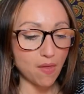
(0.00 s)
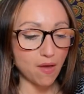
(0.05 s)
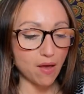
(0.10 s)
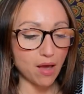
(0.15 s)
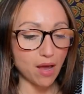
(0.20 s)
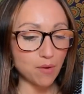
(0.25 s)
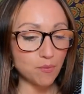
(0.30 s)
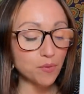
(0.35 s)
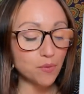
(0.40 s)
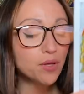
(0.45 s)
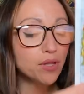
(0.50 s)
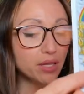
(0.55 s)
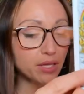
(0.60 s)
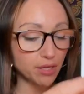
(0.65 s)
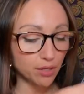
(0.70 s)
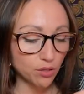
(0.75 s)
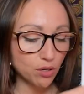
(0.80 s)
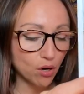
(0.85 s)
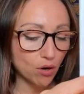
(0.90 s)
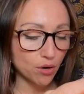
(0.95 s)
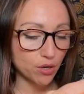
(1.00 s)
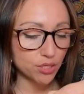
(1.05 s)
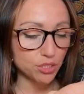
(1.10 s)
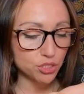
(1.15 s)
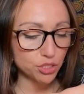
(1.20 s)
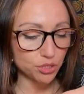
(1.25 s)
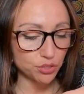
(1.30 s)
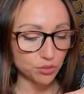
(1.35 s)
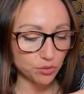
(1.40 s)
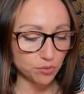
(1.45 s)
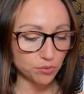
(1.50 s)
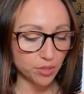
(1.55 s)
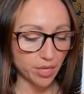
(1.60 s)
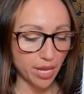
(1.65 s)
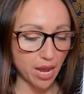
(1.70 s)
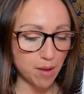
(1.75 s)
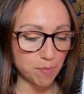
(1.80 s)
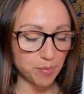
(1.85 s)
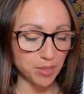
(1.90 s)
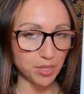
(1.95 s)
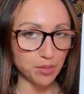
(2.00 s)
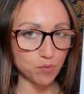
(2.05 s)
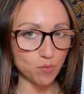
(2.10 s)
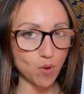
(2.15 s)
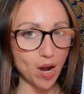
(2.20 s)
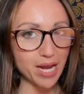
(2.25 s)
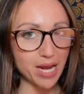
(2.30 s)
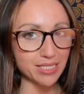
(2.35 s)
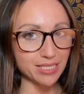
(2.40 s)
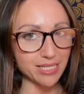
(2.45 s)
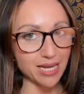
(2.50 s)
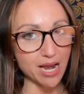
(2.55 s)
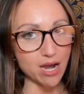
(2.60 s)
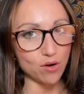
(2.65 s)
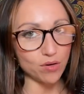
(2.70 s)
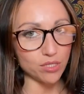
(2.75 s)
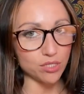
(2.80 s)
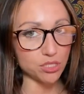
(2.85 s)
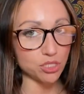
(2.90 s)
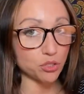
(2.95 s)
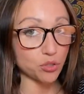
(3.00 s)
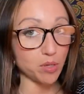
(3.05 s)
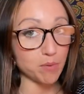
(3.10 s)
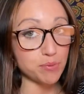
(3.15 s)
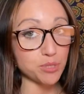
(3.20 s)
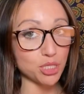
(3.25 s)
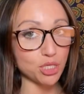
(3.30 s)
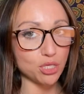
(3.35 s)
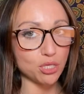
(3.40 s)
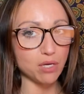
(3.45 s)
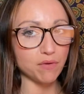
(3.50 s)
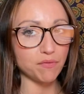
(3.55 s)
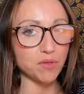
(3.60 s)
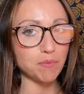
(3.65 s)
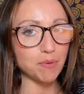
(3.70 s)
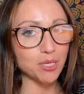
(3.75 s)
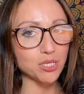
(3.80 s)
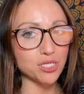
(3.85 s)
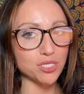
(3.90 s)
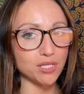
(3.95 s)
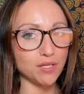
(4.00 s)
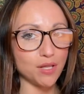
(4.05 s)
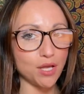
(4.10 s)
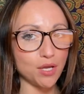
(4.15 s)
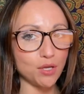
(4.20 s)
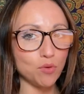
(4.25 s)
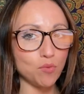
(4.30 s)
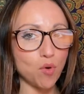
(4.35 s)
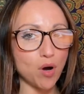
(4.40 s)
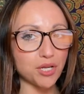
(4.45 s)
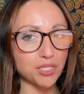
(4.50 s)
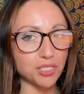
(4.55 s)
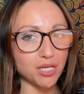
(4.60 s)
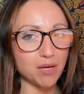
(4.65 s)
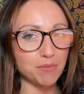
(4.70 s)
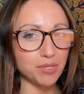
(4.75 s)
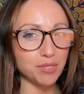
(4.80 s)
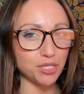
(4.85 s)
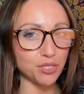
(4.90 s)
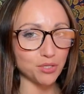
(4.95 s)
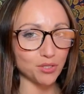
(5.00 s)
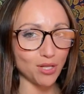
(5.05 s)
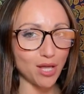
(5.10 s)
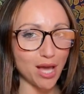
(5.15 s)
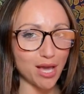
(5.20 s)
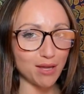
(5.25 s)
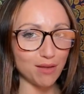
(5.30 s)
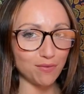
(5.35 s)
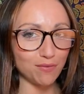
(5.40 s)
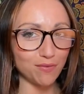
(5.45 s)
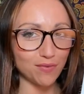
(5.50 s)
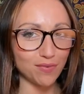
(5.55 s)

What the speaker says: I really encourage you, Cappy, to write down a description of the person that you want to come into your life.